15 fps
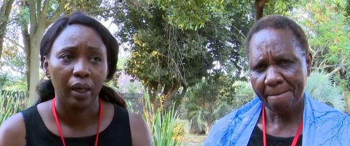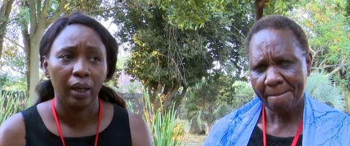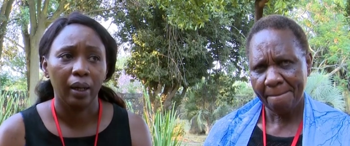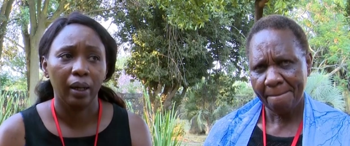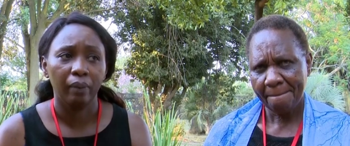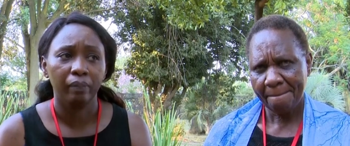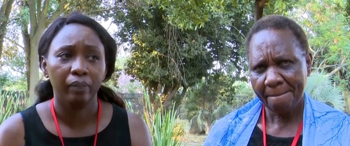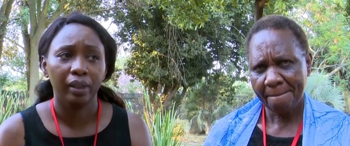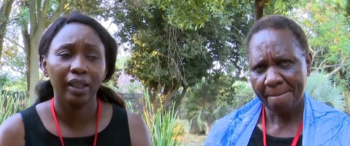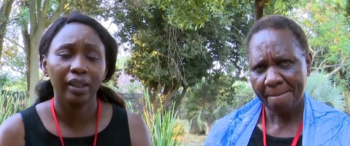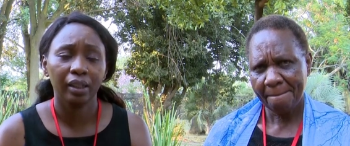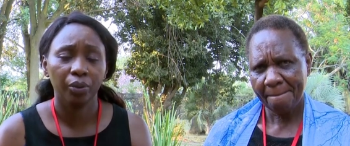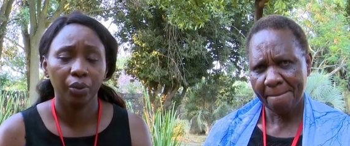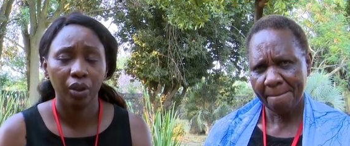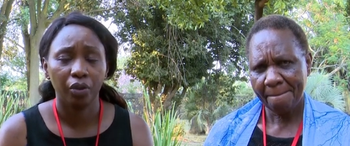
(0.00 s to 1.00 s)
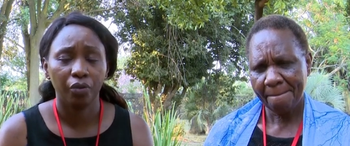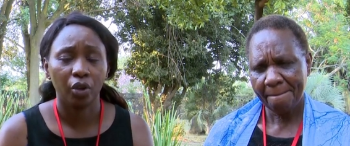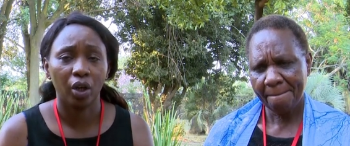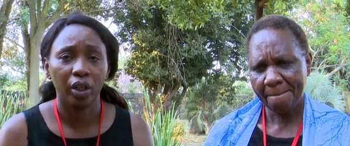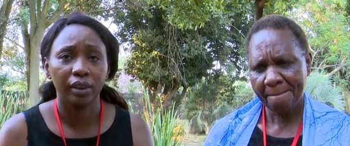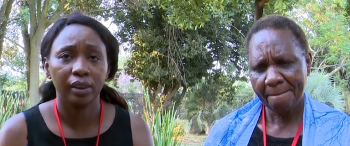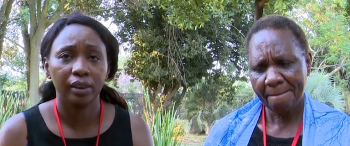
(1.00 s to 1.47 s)
Speaker 1: Um, let the will
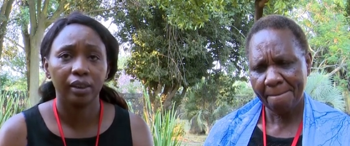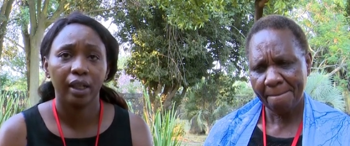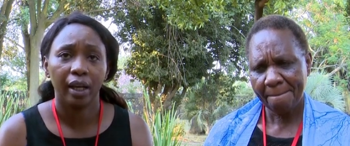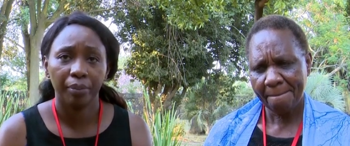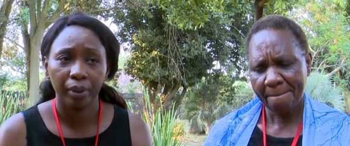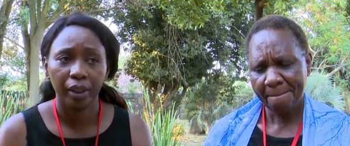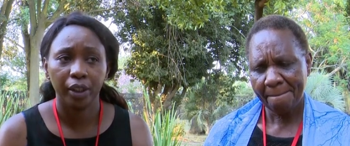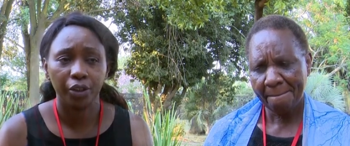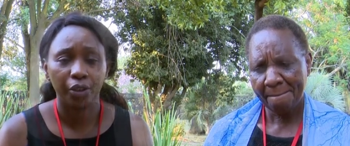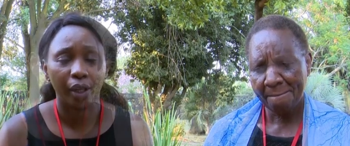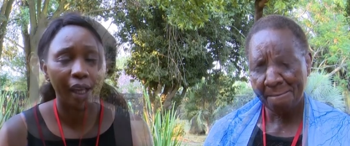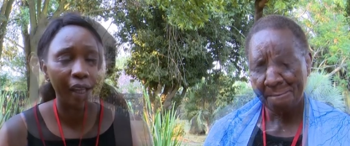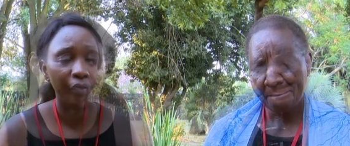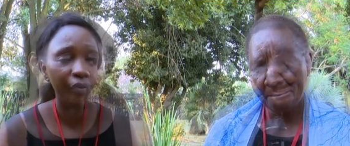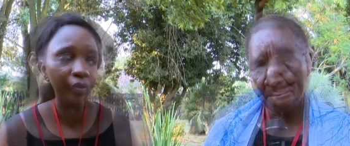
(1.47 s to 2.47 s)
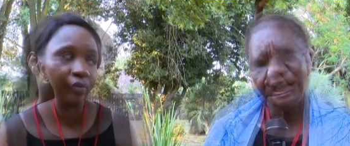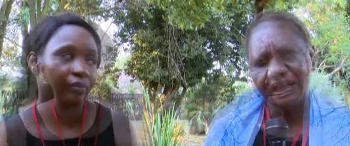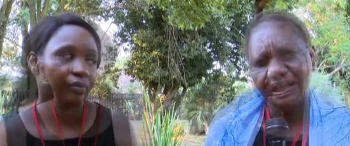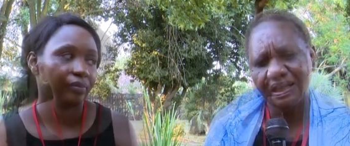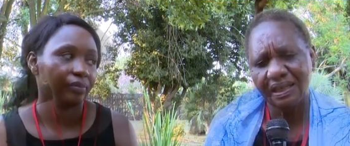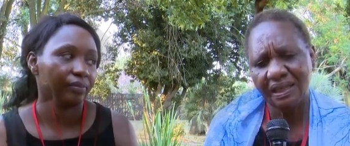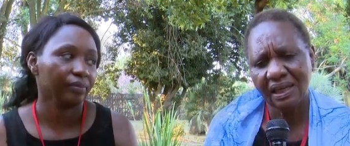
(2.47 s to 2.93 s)
of God happen in your life.
Speaker 2: I
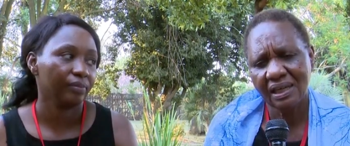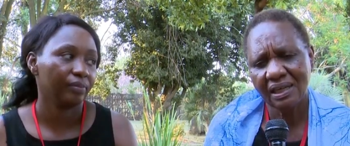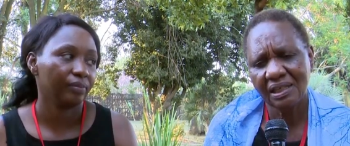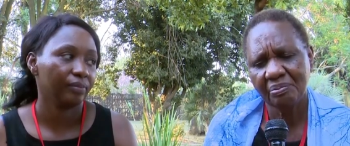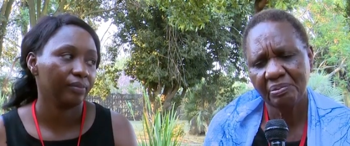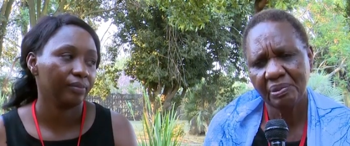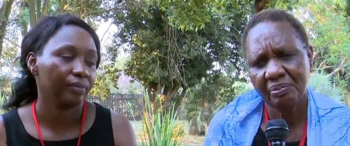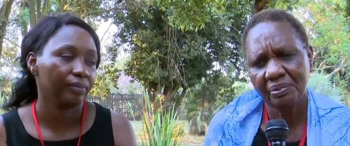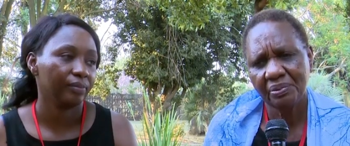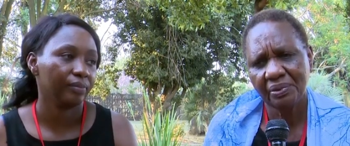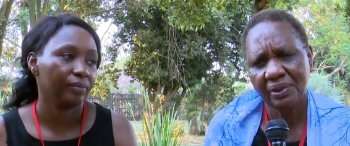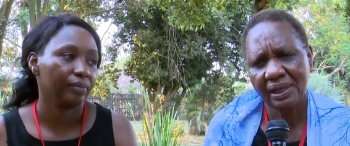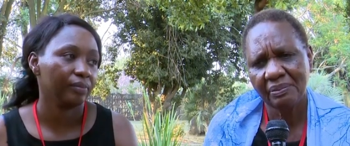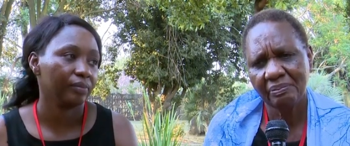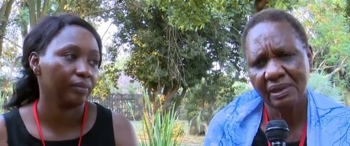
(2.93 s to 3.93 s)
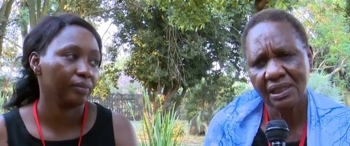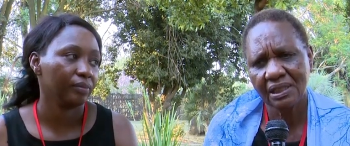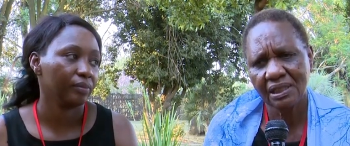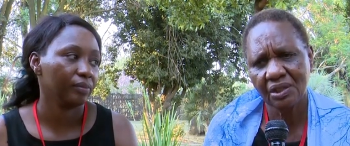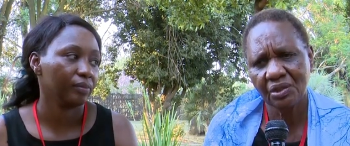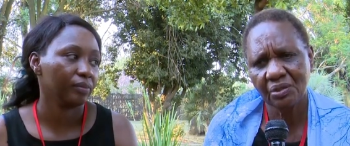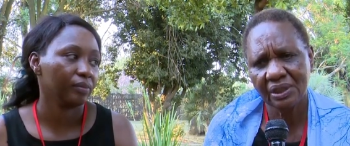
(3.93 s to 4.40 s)
can encourage people who are in my
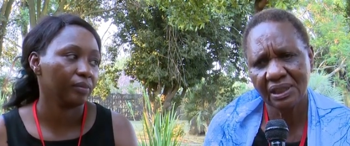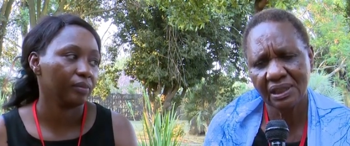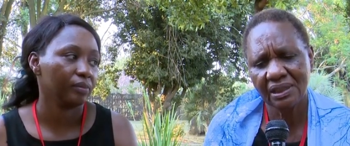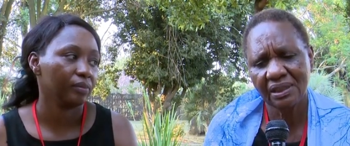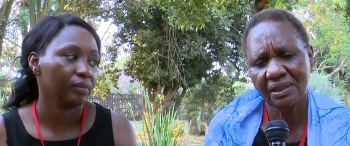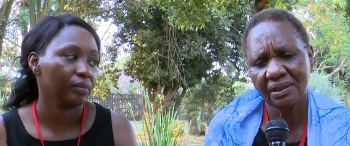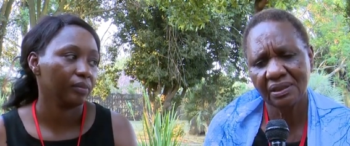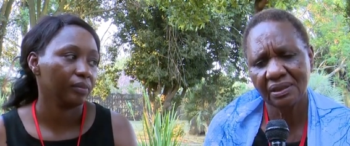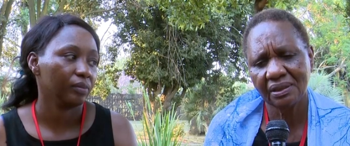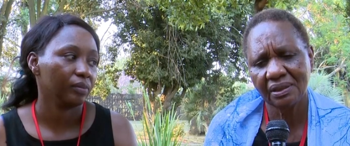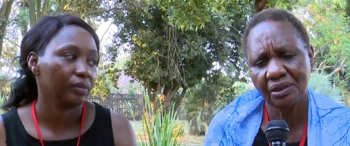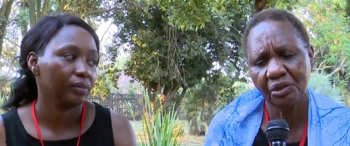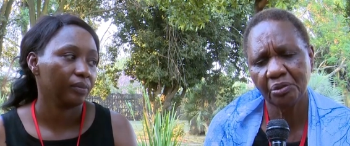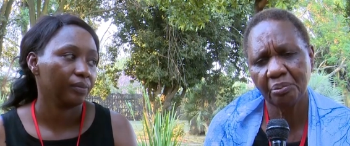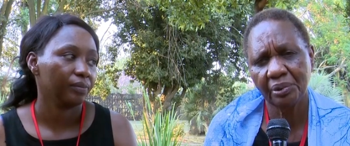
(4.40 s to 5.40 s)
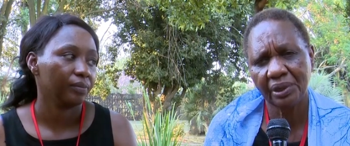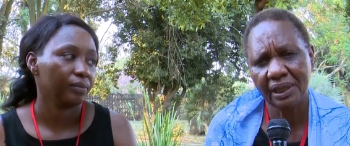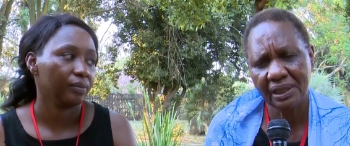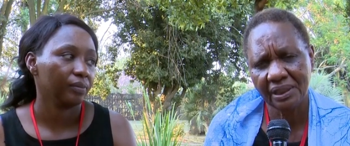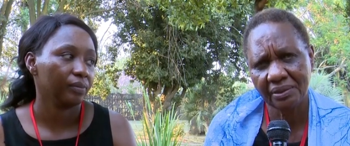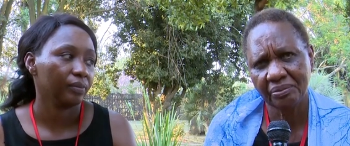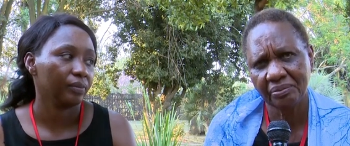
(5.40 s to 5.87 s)
situation to
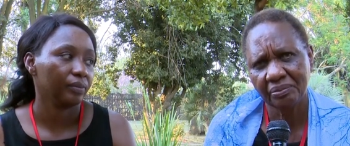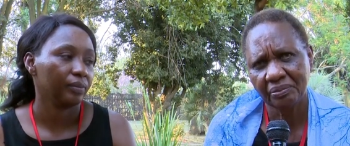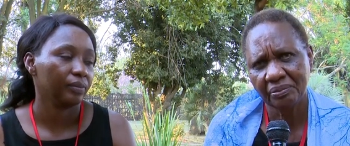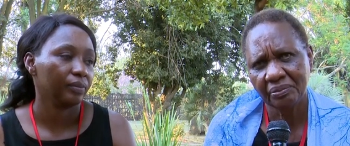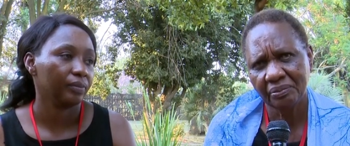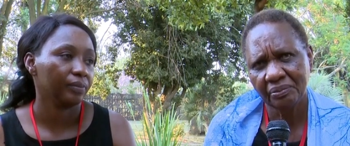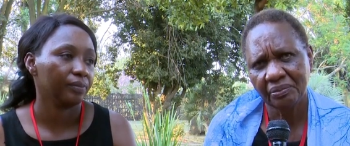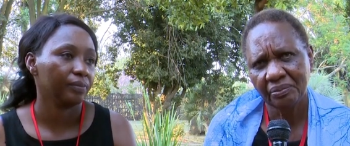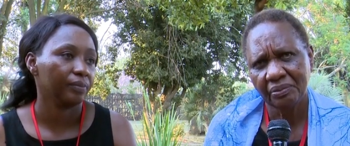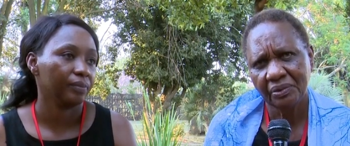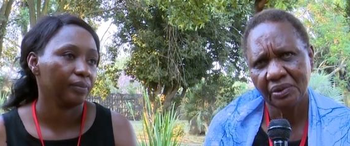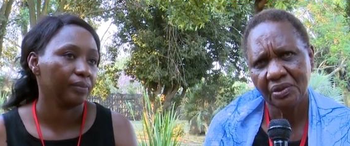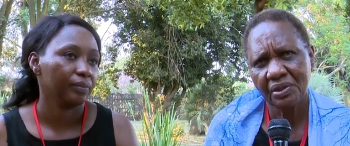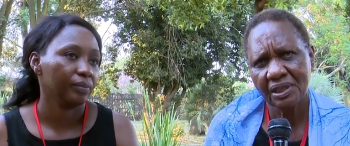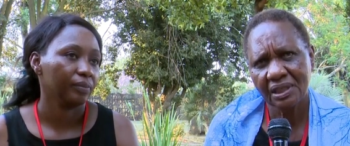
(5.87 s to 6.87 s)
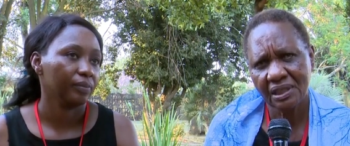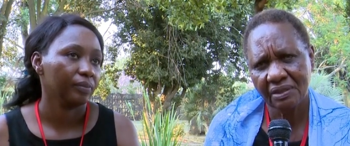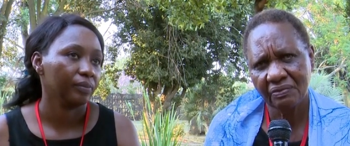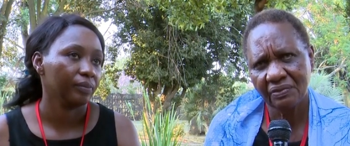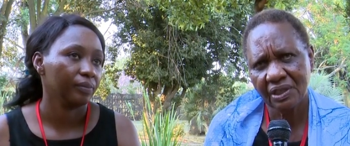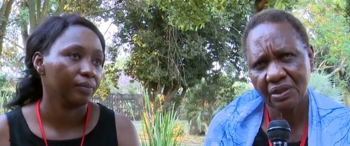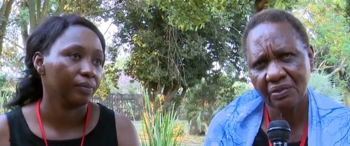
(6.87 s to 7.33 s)
pray, to
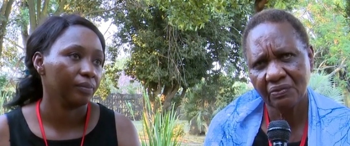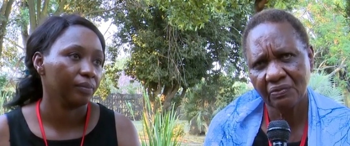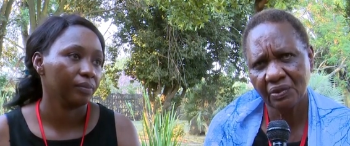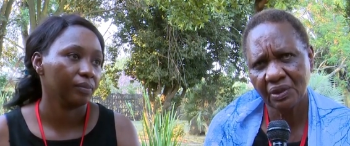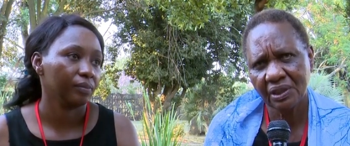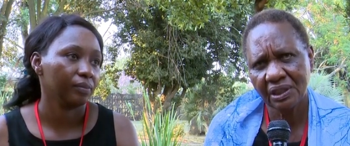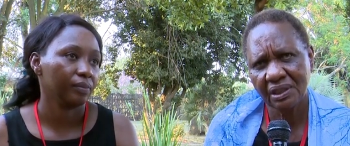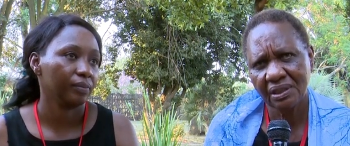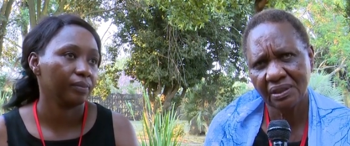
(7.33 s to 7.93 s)
seek the face of God,